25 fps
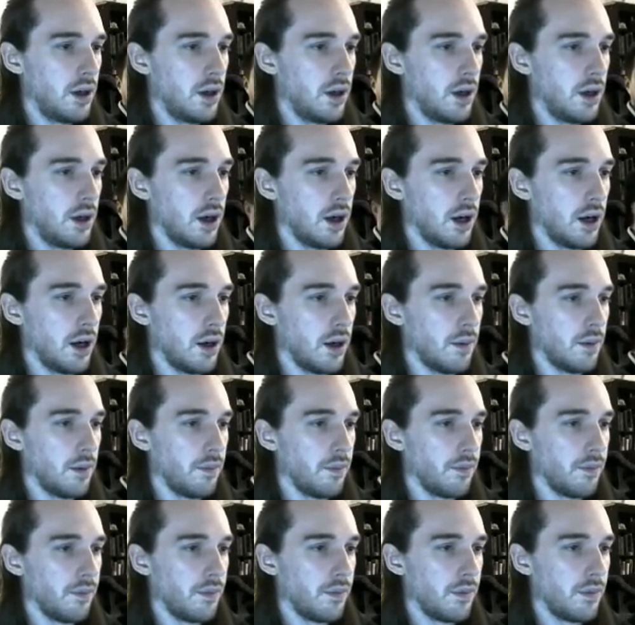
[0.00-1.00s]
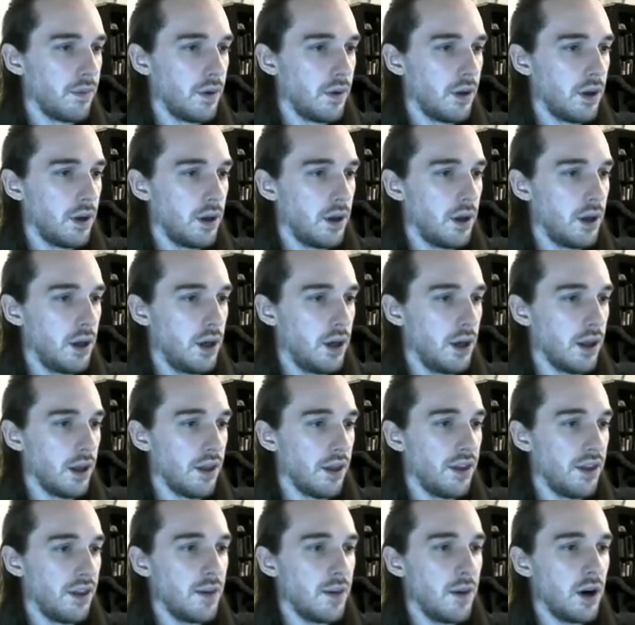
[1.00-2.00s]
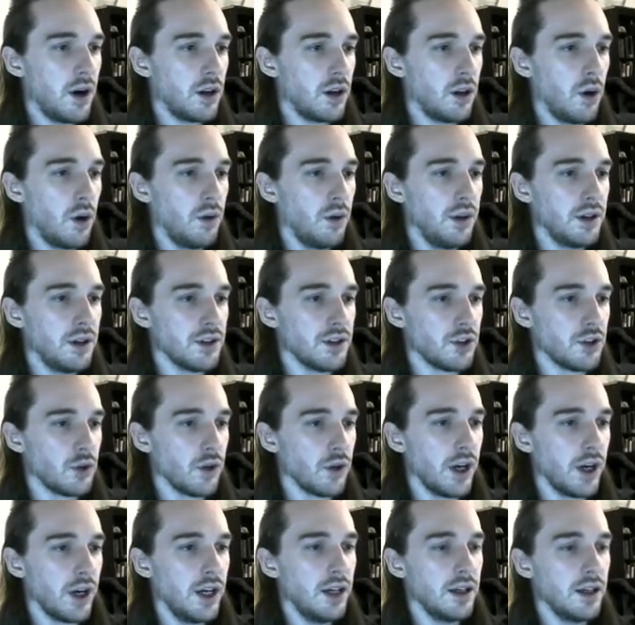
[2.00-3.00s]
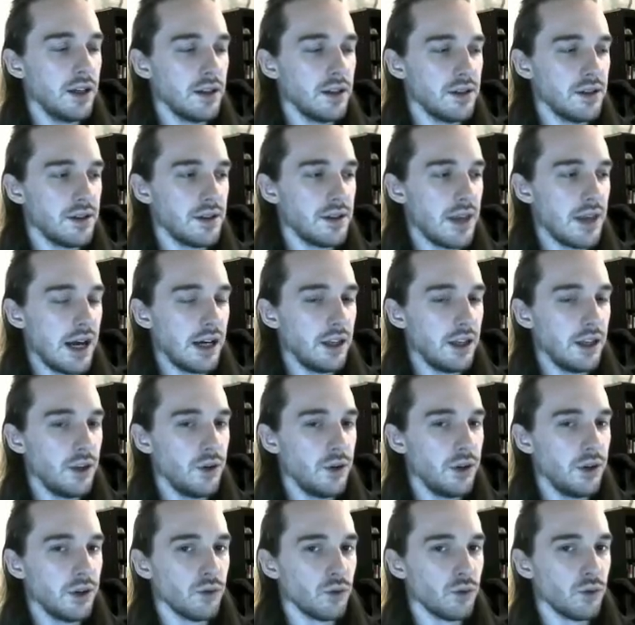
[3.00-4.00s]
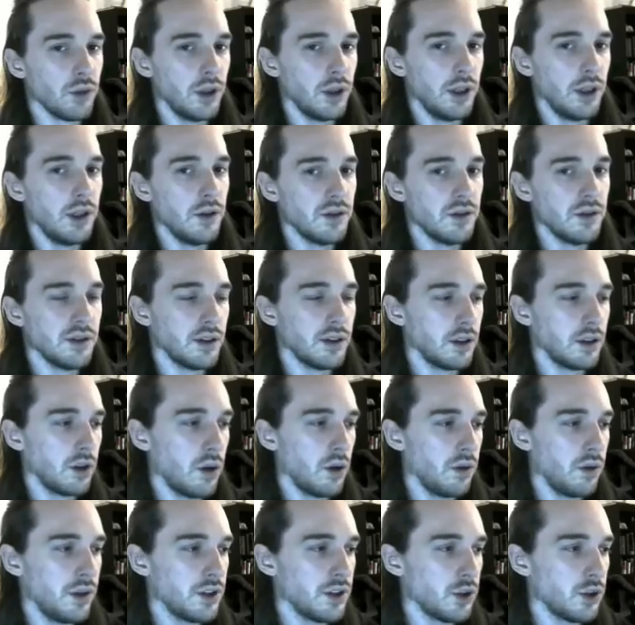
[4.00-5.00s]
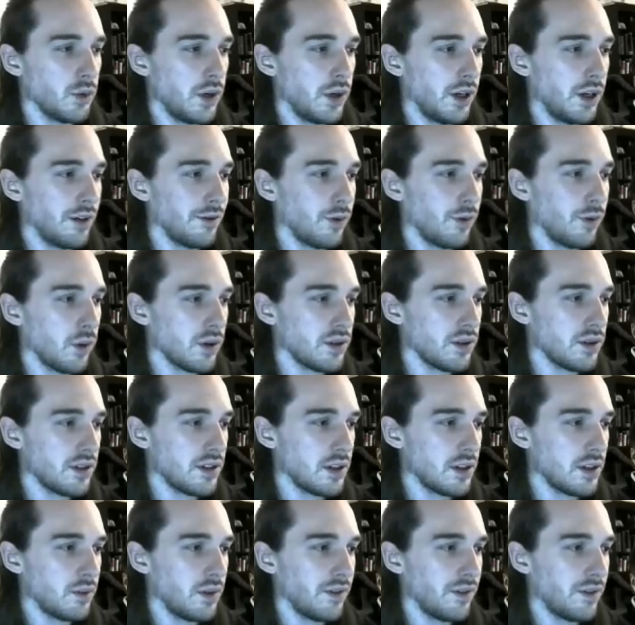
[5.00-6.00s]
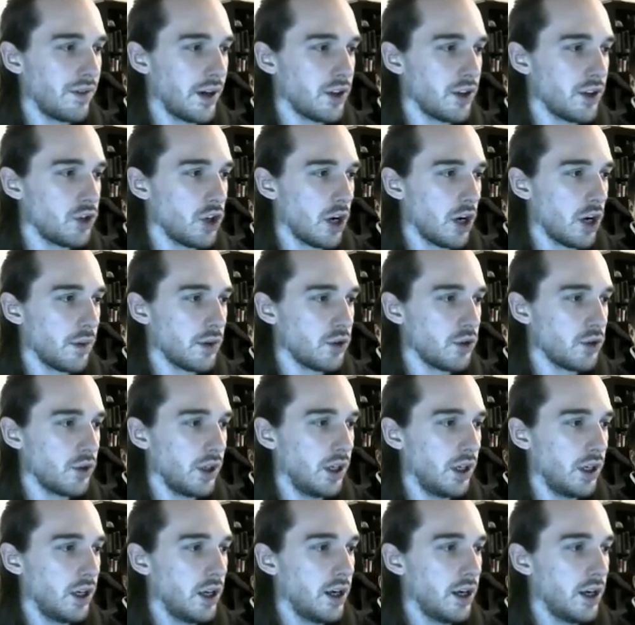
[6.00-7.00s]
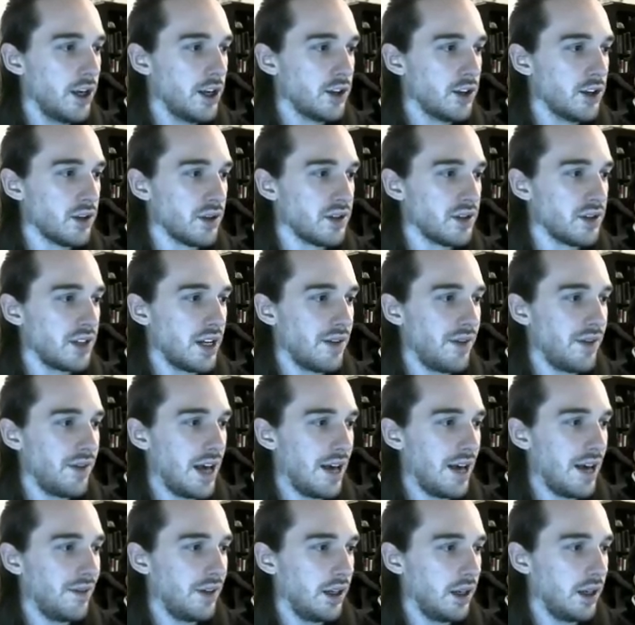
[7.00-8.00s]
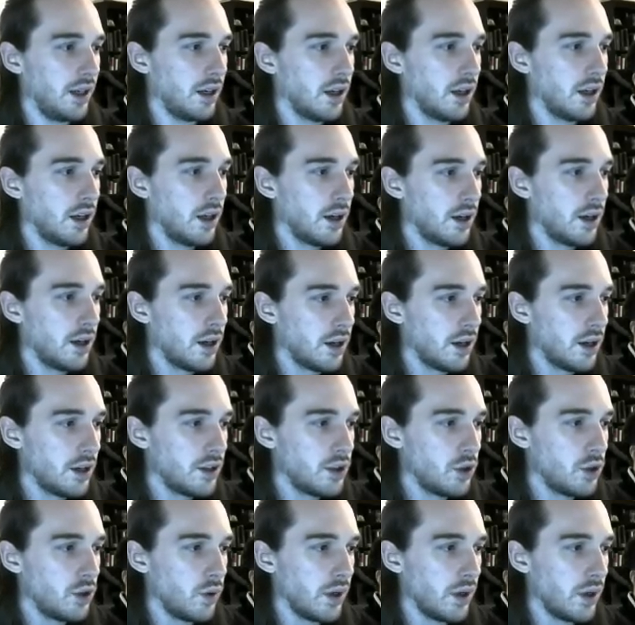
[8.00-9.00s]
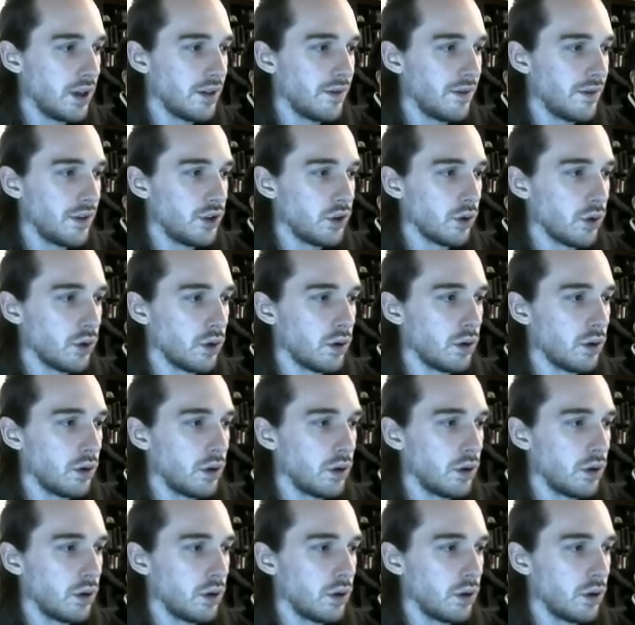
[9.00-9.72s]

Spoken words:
The thing about clothing is great is that you can really use the clothing to reinforce the simplified geometry. So instead of having two individual